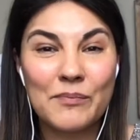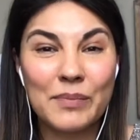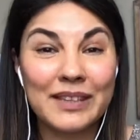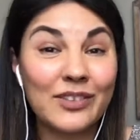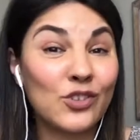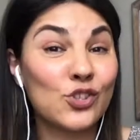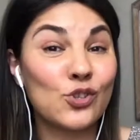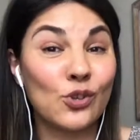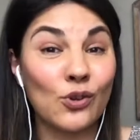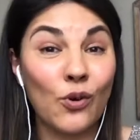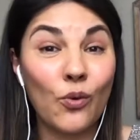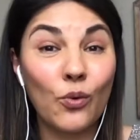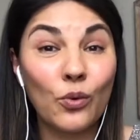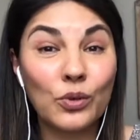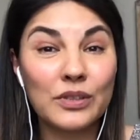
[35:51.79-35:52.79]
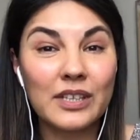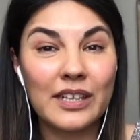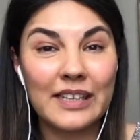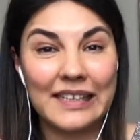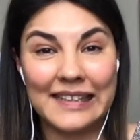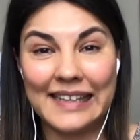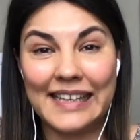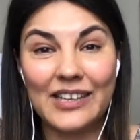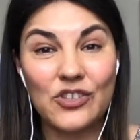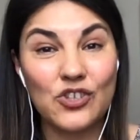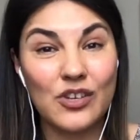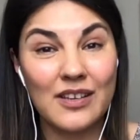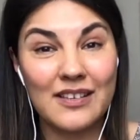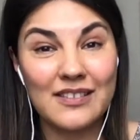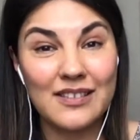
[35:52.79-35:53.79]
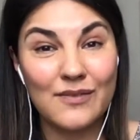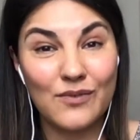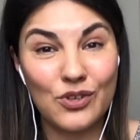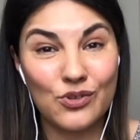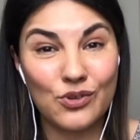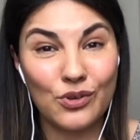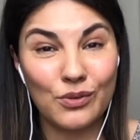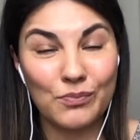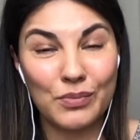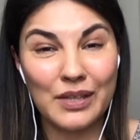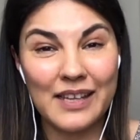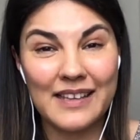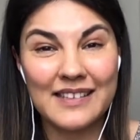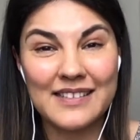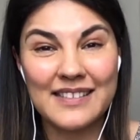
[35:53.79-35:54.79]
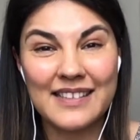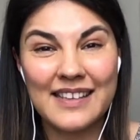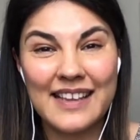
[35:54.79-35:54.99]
but there is an order in each individual place.